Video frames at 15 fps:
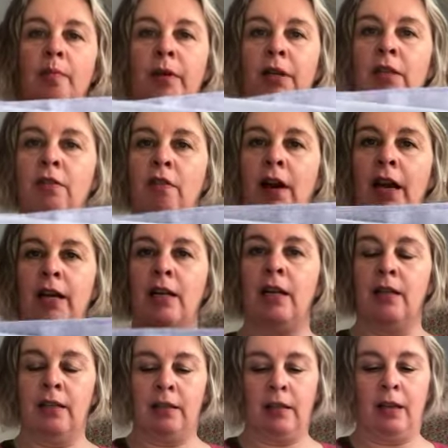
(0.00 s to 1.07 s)
but it's great
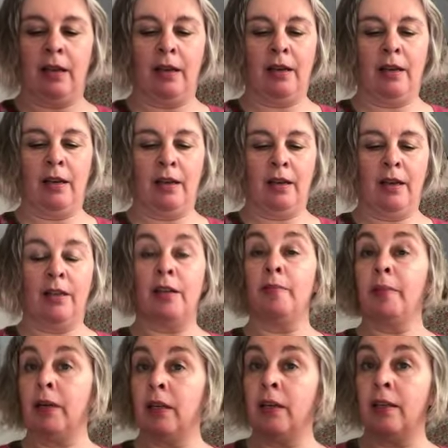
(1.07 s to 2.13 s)
because I don't
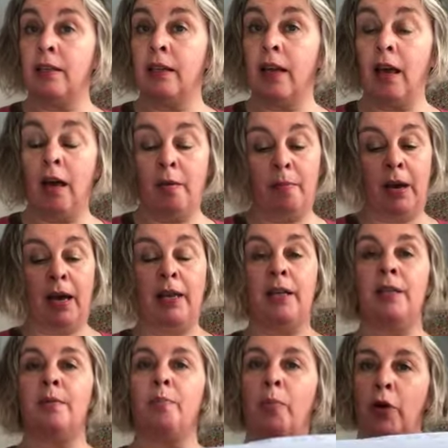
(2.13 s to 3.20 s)
mind cutting it up, and
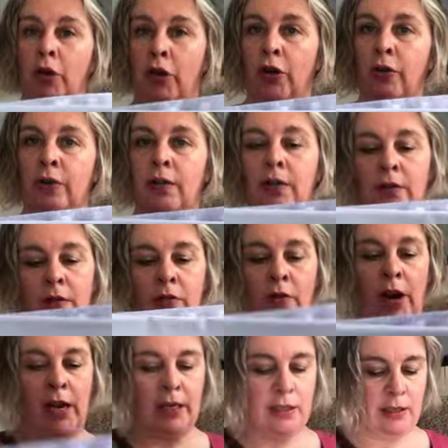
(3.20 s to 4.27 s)
it's blue, so it's
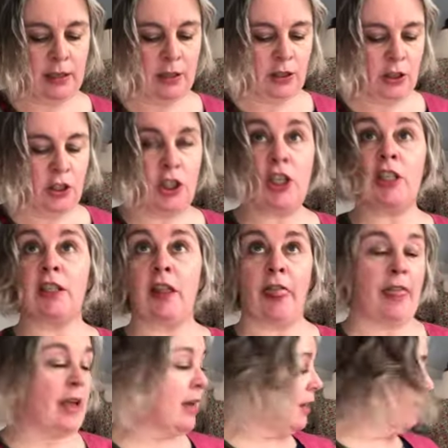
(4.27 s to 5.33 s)
great, just the
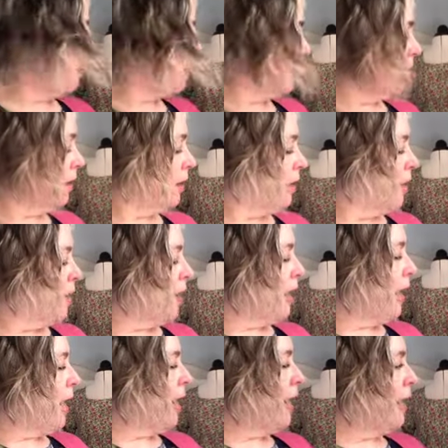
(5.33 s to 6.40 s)
thing.
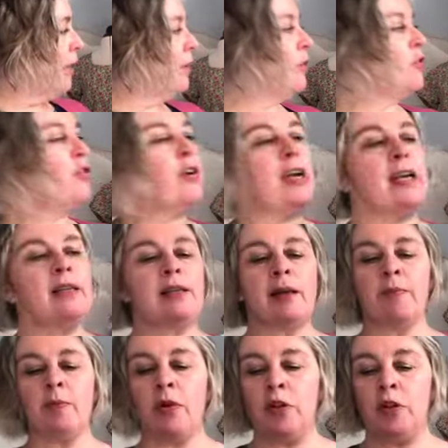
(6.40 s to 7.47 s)
And the trees
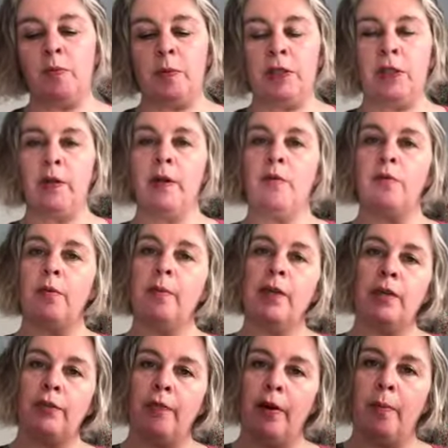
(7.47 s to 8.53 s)
I'm going to be doing from
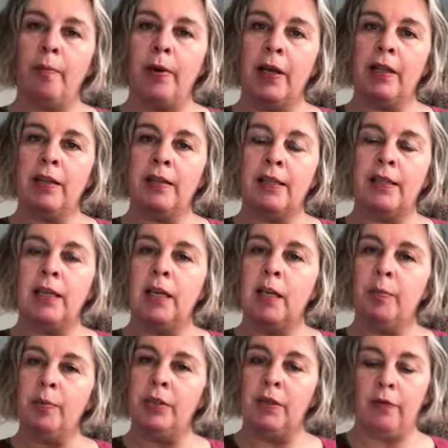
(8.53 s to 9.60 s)
this fabric, this is a
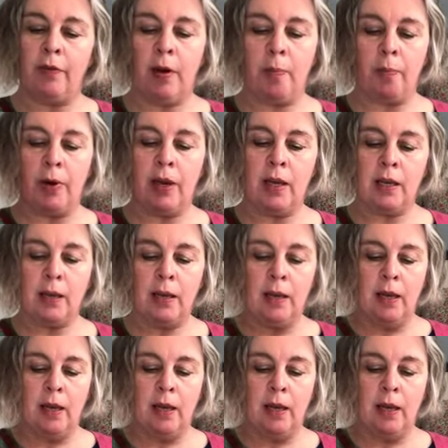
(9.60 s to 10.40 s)
Liberty fabric.